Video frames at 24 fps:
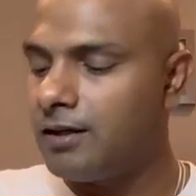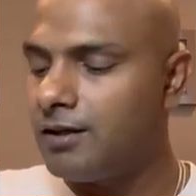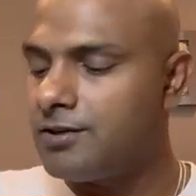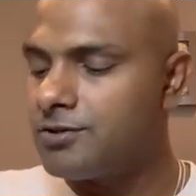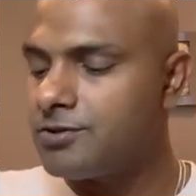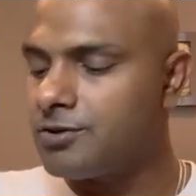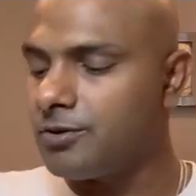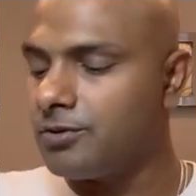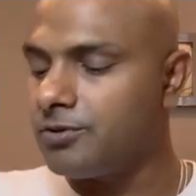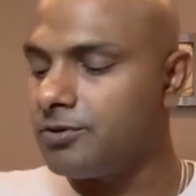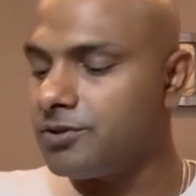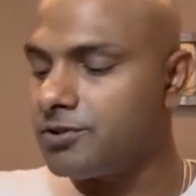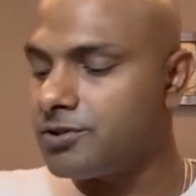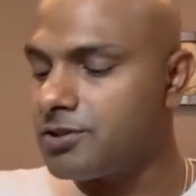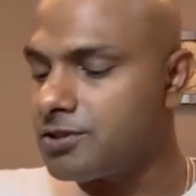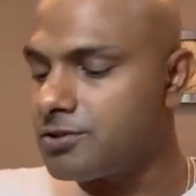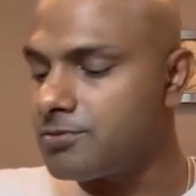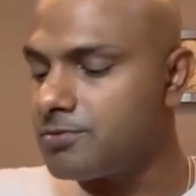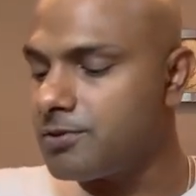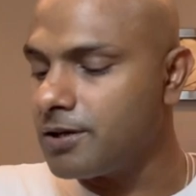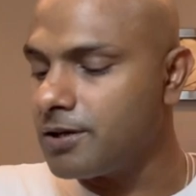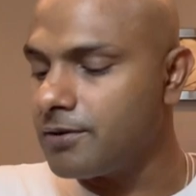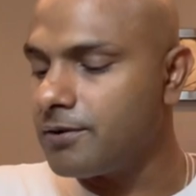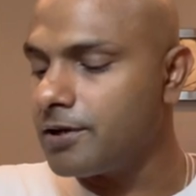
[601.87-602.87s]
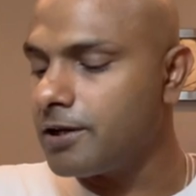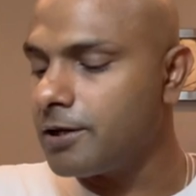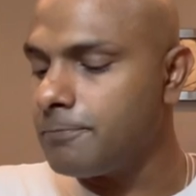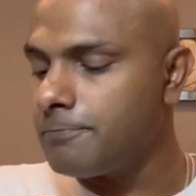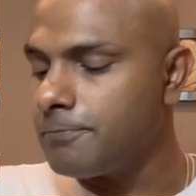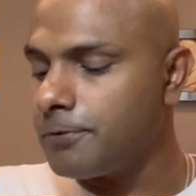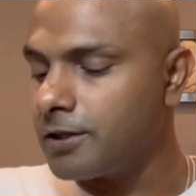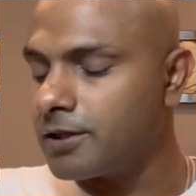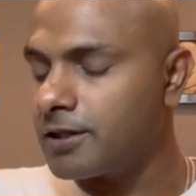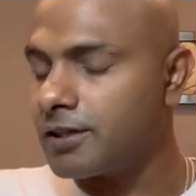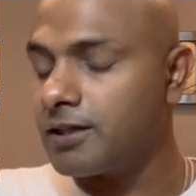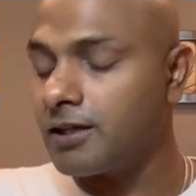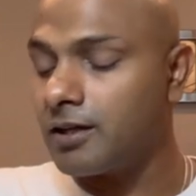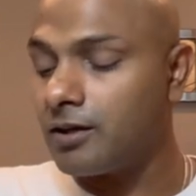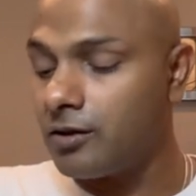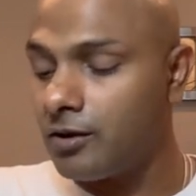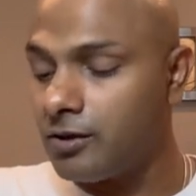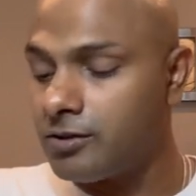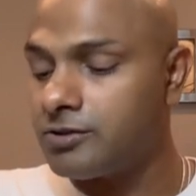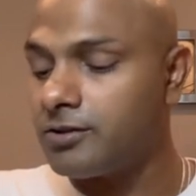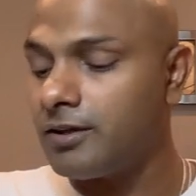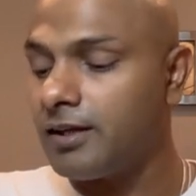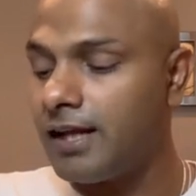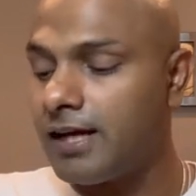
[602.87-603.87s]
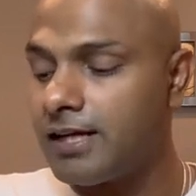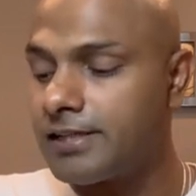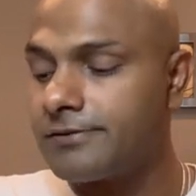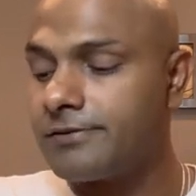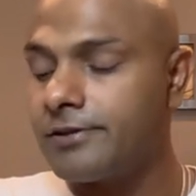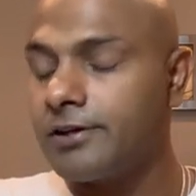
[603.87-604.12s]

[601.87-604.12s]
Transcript: So this is very important. And also last